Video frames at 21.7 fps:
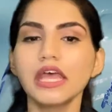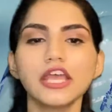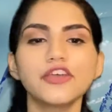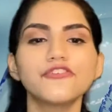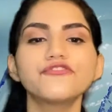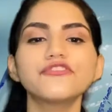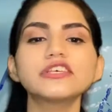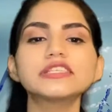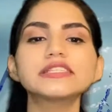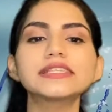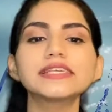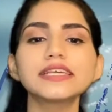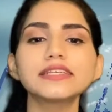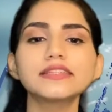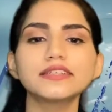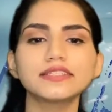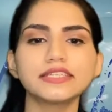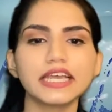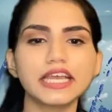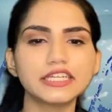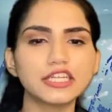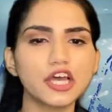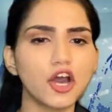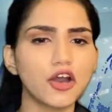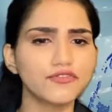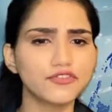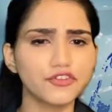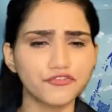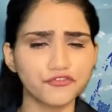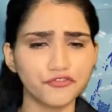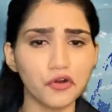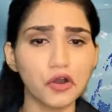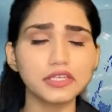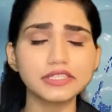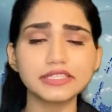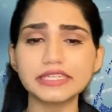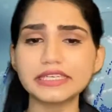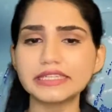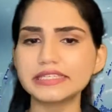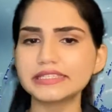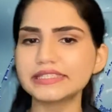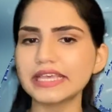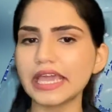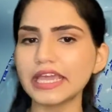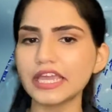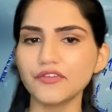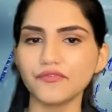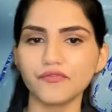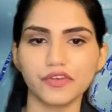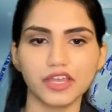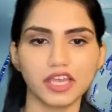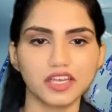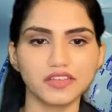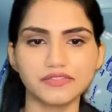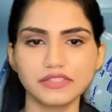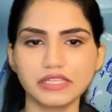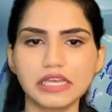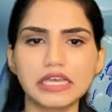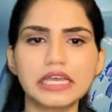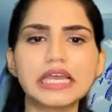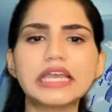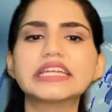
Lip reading: If we see the data of the first and the second waves,